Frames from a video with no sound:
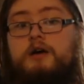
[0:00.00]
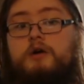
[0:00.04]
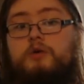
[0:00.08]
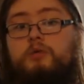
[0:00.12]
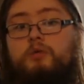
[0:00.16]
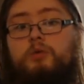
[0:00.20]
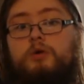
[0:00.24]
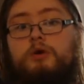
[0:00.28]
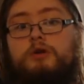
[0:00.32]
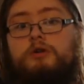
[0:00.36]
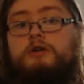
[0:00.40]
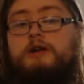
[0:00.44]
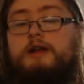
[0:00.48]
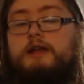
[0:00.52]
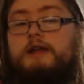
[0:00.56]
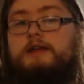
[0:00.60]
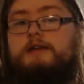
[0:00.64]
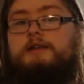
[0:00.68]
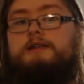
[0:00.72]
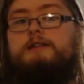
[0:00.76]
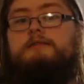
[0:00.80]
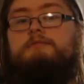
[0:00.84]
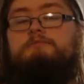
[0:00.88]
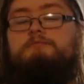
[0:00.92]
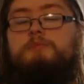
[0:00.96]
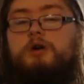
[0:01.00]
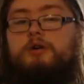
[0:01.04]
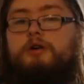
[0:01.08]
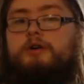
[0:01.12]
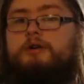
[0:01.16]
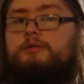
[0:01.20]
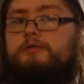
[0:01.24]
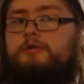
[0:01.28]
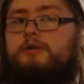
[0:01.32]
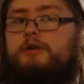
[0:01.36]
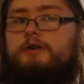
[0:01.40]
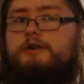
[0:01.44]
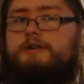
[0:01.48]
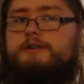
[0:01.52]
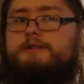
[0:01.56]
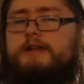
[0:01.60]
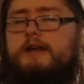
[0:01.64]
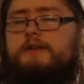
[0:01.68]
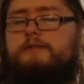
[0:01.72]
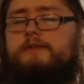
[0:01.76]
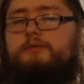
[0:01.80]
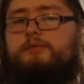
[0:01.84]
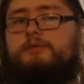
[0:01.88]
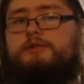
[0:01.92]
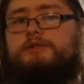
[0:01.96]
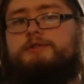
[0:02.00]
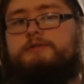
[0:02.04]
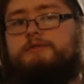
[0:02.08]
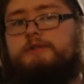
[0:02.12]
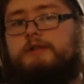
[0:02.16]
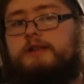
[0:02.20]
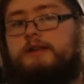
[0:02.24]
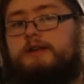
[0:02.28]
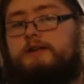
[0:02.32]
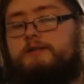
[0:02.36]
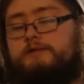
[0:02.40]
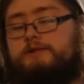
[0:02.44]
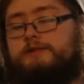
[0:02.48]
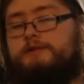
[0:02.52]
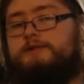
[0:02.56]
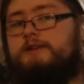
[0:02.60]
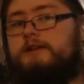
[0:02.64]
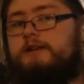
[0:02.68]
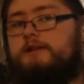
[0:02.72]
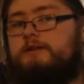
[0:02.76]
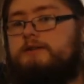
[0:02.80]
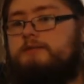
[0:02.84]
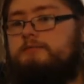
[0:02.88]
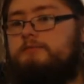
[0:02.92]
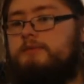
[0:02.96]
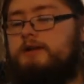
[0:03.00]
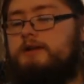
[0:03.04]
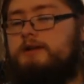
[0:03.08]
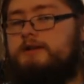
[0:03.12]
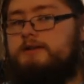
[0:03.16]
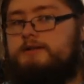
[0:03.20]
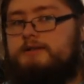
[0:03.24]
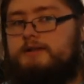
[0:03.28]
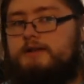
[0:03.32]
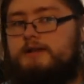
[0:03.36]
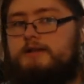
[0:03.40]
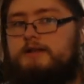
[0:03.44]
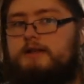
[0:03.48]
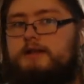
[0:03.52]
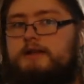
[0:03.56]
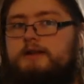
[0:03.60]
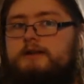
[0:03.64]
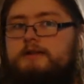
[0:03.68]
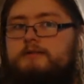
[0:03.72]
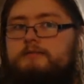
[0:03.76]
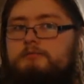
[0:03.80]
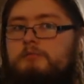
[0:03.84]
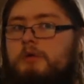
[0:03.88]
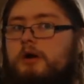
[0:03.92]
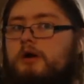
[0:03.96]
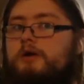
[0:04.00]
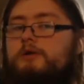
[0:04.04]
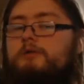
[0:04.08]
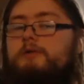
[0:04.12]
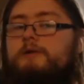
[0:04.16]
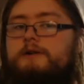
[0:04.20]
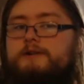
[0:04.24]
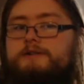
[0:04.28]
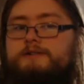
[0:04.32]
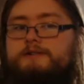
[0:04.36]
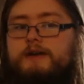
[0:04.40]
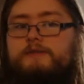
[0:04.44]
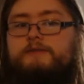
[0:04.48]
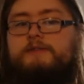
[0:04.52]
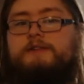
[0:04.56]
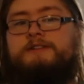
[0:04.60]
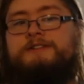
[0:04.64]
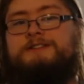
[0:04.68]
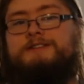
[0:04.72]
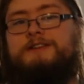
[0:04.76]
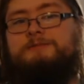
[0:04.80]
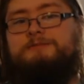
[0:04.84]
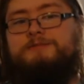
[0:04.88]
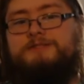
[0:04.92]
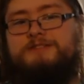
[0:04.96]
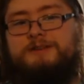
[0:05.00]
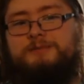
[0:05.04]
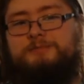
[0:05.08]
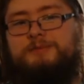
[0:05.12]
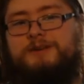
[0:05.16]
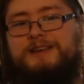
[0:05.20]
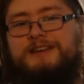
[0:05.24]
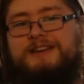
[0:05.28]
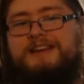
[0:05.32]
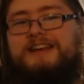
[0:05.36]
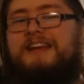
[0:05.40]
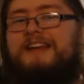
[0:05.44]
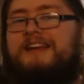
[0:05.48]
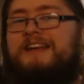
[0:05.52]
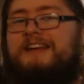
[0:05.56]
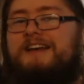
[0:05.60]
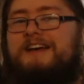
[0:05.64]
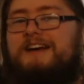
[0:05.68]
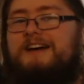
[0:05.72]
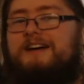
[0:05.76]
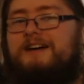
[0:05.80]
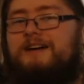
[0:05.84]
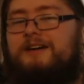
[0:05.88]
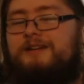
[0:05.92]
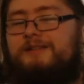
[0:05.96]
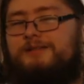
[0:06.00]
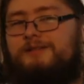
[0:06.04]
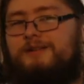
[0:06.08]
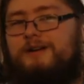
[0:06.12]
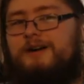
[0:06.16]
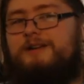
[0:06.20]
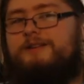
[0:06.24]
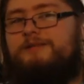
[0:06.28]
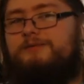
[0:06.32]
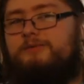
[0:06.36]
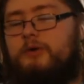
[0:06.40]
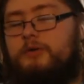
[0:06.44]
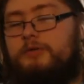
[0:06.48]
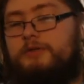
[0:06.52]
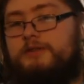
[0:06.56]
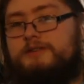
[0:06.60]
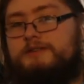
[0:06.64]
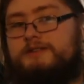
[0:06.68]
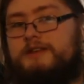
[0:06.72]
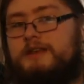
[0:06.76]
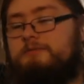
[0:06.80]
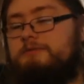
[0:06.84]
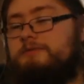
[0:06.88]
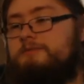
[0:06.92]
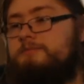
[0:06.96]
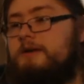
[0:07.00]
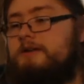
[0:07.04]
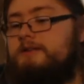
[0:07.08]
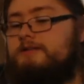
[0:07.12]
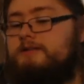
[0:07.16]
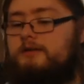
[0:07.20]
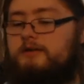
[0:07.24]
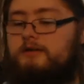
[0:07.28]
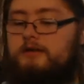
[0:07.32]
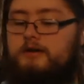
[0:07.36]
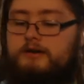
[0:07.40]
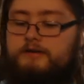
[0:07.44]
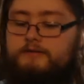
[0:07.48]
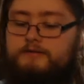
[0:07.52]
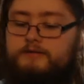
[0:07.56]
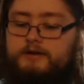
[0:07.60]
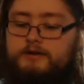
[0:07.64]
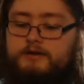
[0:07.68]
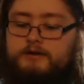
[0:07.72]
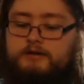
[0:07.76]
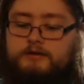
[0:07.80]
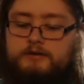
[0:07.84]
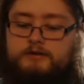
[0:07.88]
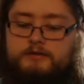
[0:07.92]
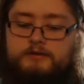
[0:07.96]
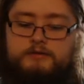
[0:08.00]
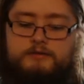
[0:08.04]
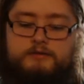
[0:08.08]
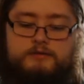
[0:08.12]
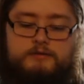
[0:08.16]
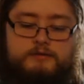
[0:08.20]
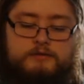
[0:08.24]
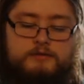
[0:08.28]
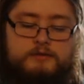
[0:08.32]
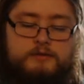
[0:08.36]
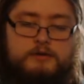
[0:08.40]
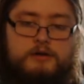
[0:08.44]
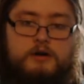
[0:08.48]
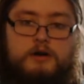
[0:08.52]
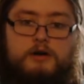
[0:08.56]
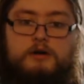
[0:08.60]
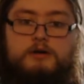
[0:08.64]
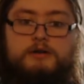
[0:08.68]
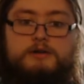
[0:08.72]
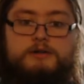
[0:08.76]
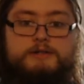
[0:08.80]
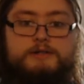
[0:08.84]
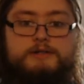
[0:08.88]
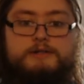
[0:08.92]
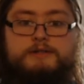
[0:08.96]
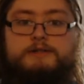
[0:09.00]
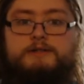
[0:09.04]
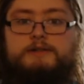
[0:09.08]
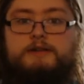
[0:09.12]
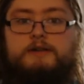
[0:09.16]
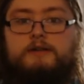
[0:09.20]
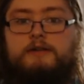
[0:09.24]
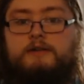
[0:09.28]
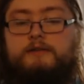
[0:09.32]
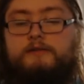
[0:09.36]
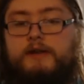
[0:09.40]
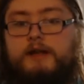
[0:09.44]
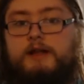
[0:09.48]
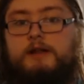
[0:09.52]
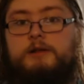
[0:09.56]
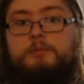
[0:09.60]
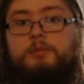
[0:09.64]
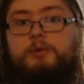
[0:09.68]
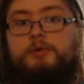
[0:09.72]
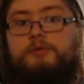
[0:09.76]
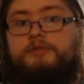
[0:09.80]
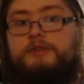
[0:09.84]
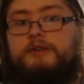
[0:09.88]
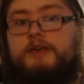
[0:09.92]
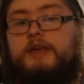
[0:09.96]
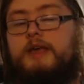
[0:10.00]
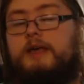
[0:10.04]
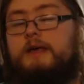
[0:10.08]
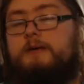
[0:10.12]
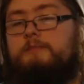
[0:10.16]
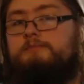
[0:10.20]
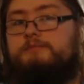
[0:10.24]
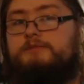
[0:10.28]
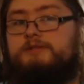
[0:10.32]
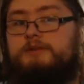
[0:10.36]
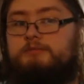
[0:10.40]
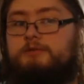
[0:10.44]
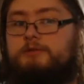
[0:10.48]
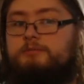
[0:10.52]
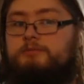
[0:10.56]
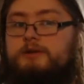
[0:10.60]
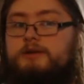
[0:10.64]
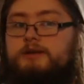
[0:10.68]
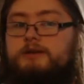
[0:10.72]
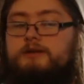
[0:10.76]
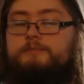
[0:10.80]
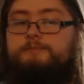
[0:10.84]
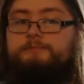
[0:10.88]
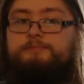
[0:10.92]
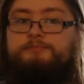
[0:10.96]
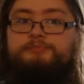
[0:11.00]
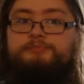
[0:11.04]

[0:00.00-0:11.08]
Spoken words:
were in Mario Kart 7, which is really interesting to me to see that Mario Kart 7 seems to be a lot of what this game is based on. A lot of the karts that are available in the game seem to be